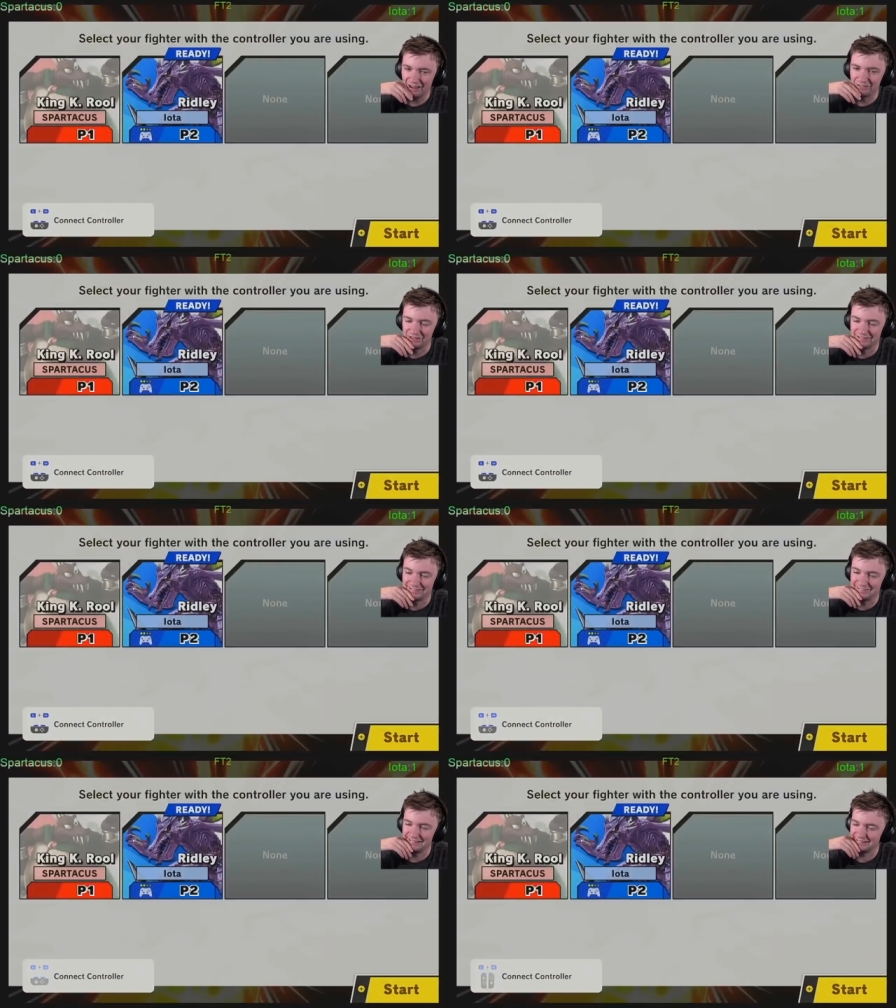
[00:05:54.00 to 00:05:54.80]
that was
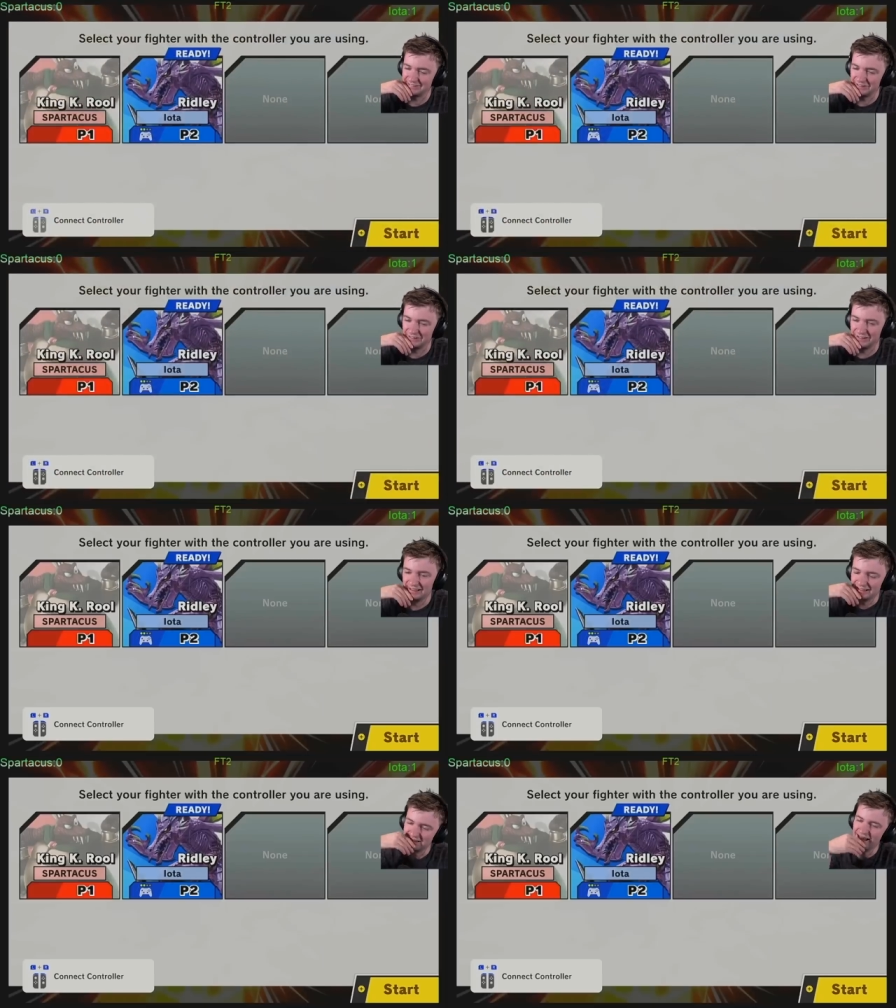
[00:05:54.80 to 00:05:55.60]
sick oh, though.
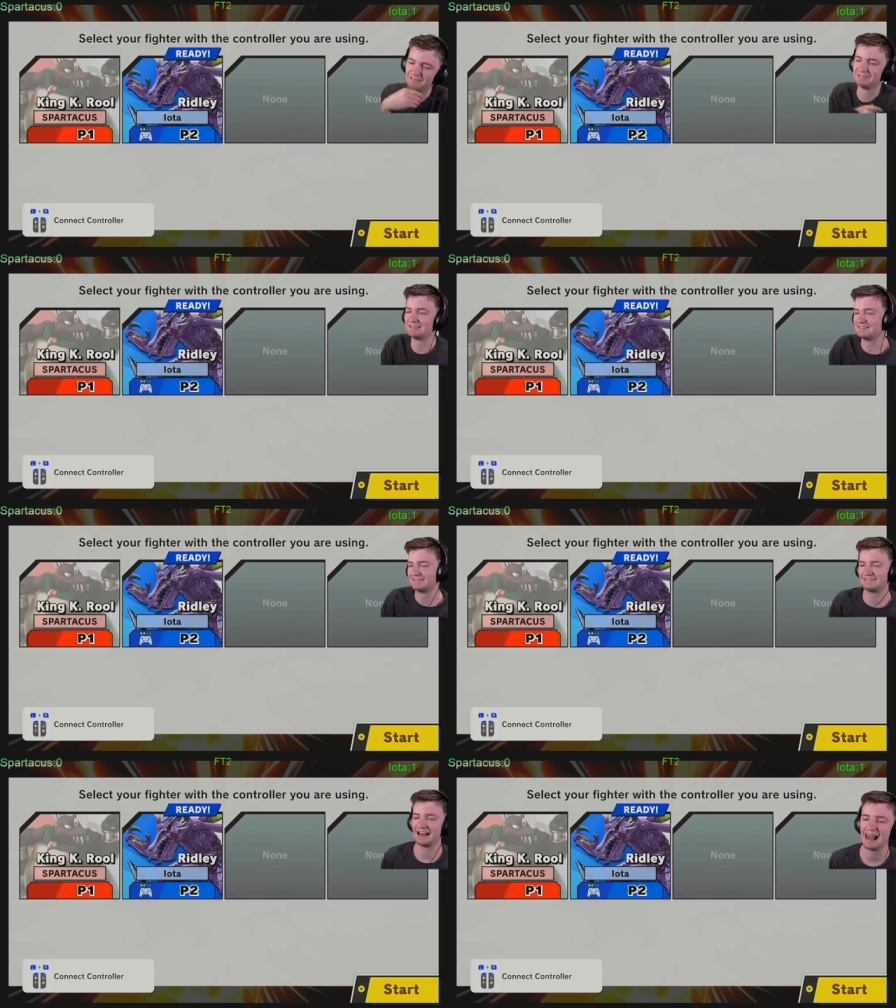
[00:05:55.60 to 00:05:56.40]
That was
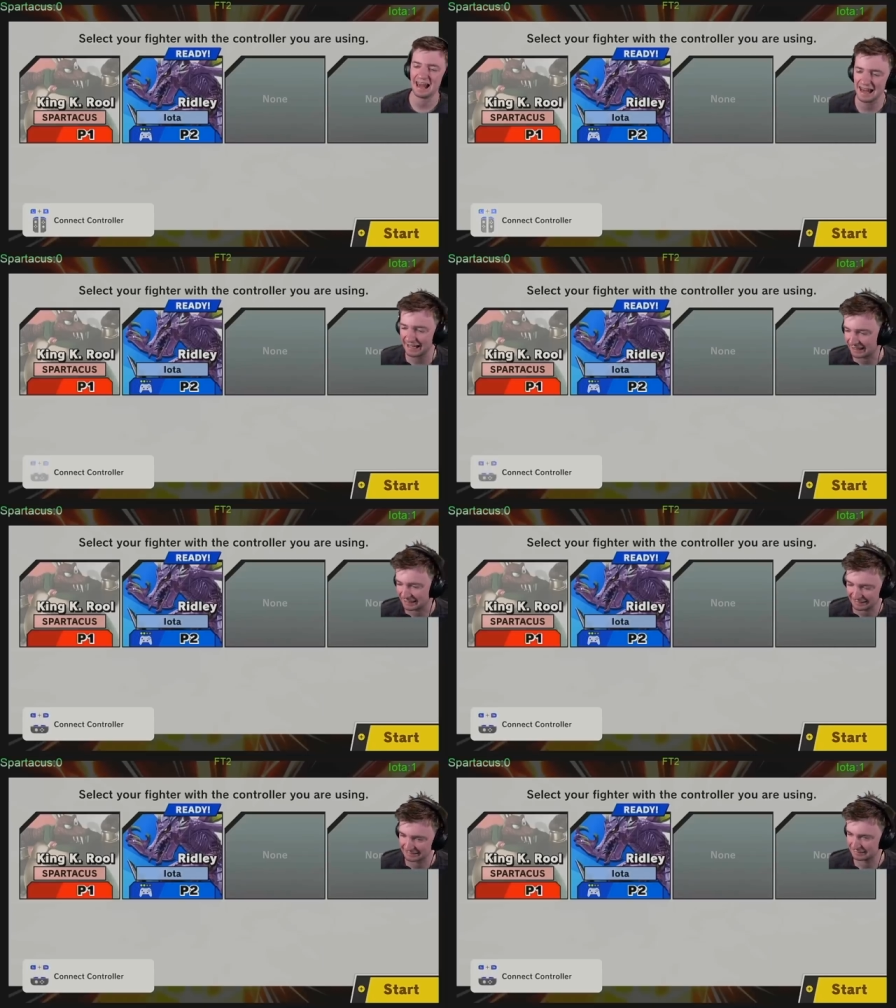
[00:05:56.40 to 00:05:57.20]

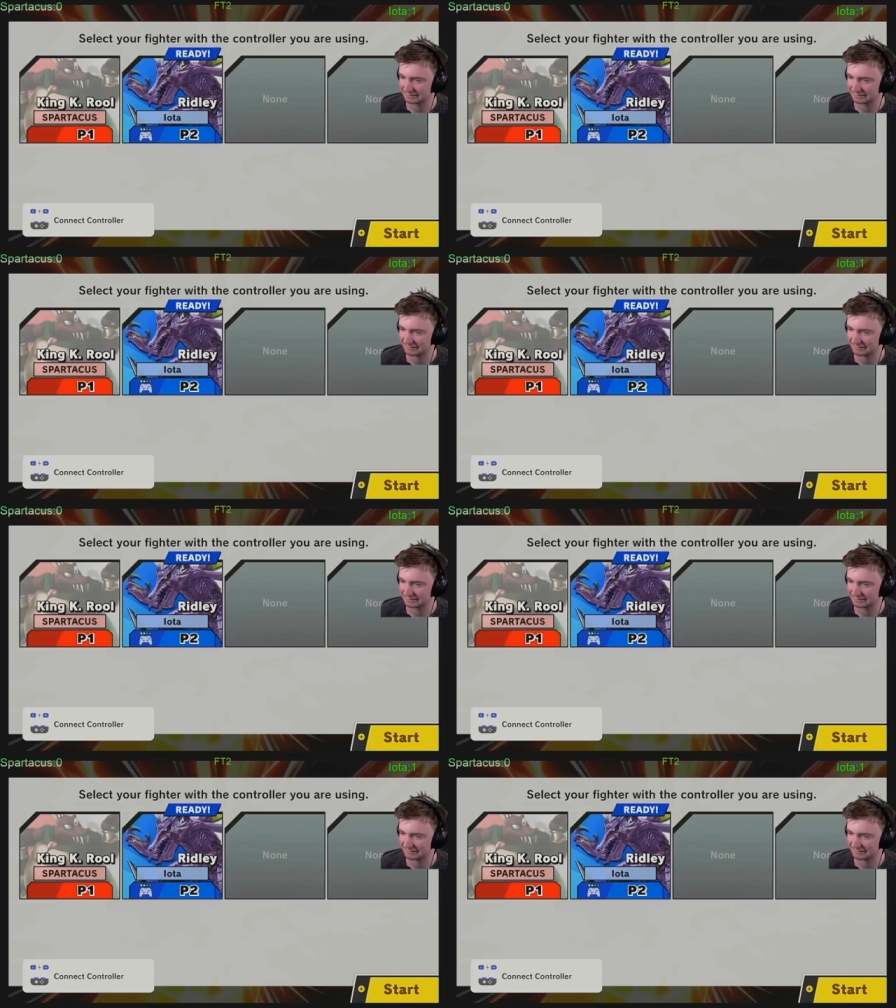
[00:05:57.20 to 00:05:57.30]
slick.